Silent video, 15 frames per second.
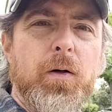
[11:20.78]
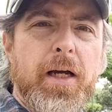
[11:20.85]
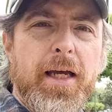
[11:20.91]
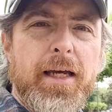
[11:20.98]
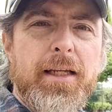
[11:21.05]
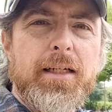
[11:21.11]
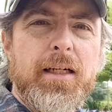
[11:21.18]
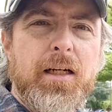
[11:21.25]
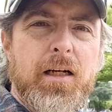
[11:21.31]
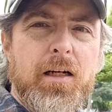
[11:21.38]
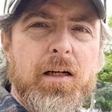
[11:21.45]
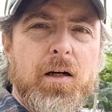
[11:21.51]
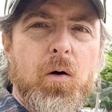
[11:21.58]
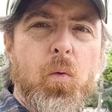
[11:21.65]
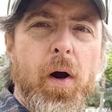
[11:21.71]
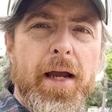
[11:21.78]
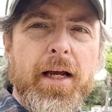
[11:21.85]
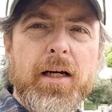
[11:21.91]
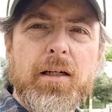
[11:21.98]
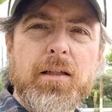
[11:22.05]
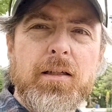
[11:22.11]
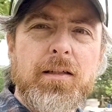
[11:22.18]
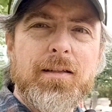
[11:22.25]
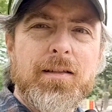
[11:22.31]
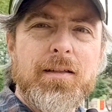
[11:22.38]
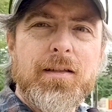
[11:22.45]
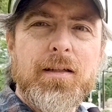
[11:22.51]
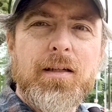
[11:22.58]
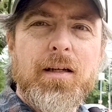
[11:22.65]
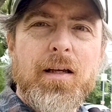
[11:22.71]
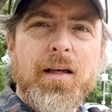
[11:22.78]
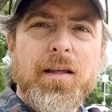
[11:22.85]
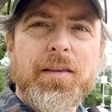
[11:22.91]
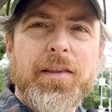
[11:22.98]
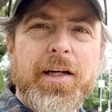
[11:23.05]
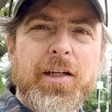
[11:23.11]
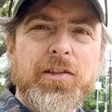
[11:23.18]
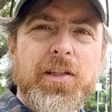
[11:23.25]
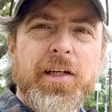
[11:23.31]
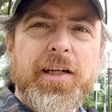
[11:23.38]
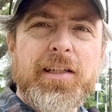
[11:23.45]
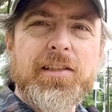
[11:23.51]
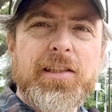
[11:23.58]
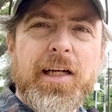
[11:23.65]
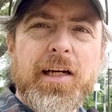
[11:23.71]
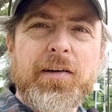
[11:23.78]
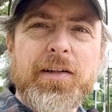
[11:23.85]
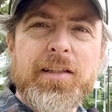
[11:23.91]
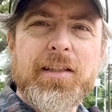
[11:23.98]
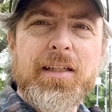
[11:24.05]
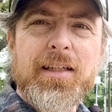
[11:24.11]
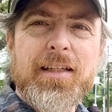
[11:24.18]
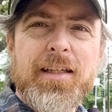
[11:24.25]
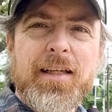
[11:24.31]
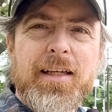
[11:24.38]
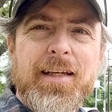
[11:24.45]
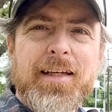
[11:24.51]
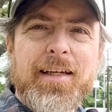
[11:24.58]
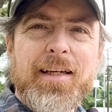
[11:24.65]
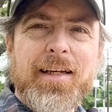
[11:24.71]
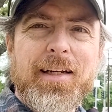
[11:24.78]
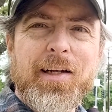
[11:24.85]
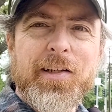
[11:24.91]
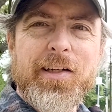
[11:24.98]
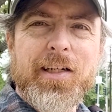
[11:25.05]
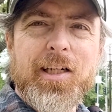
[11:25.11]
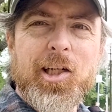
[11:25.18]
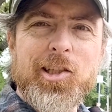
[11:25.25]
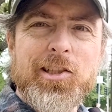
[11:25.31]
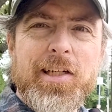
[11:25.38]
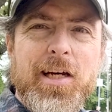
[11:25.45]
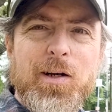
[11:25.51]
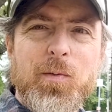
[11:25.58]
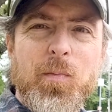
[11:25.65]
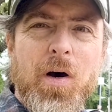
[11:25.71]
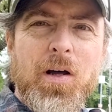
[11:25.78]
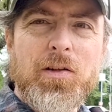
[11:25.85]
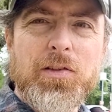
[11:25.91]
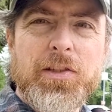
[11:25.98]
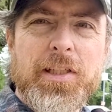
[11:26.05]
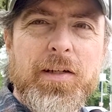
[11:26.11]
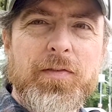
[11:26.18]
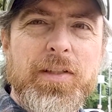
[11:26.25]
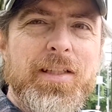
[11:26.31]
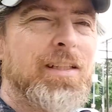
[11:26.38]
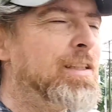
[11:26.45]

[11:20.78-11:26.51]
and Cahuenga, there's our next siren. Another cut-down Model 7.